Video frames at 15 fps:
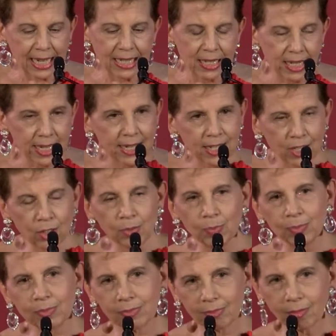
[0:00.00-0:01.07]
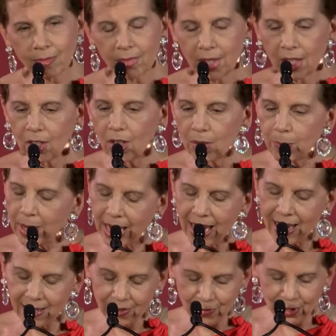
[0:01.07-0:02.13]
And now, on
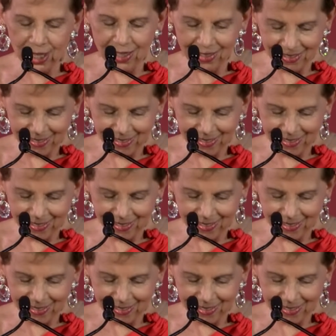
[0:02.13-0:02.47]
behalf